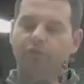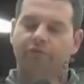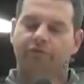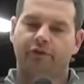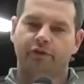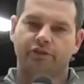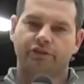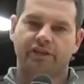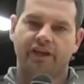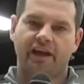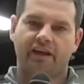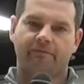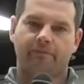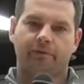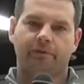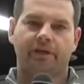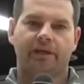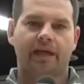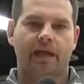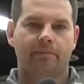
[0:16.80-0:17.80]
in the first half,
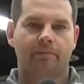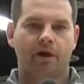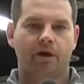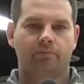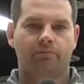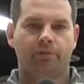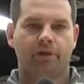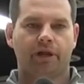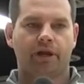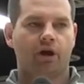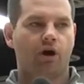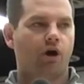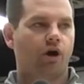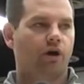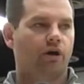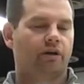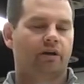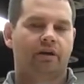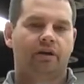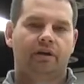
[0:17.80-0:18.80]
but they came out and played
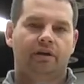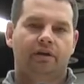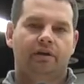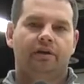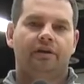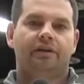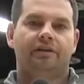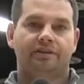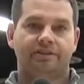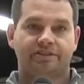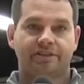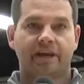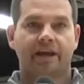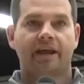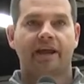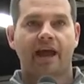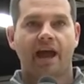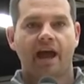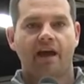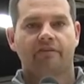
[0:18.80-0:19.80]
hard. In the
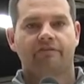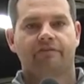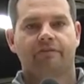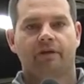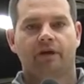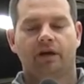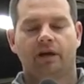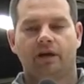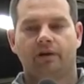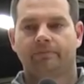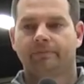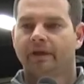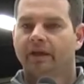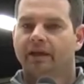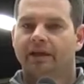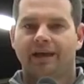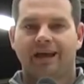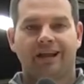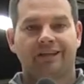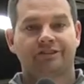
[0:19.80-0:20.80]
second half,
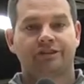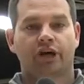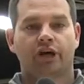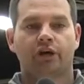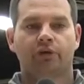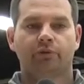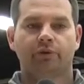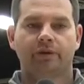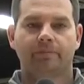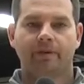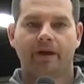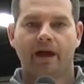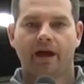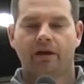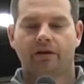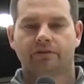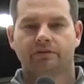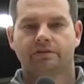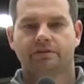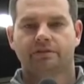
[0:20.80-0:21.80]
got a ton of
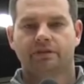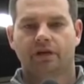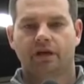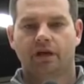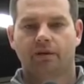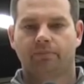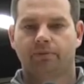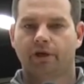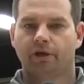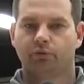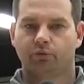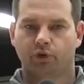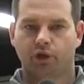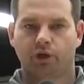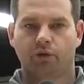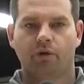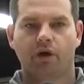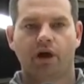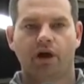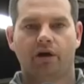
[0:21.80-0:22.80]
rebounds, played
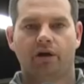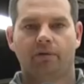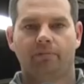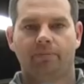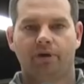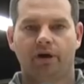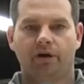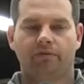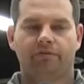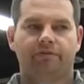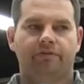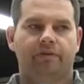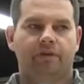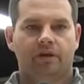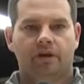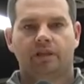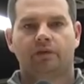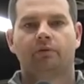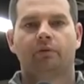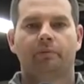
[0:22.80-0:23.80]
really well above
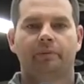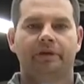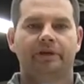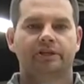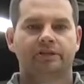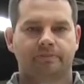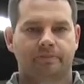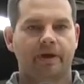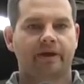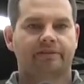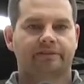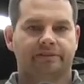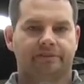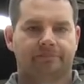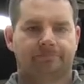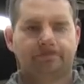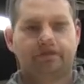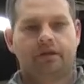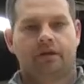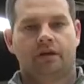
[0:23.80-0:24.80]
what we
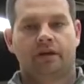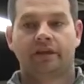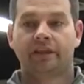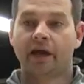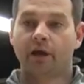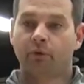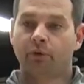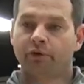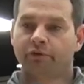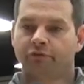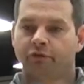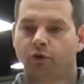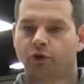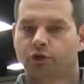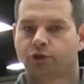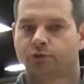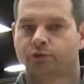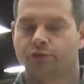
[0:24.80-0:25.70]
expected. Yeah, that win for us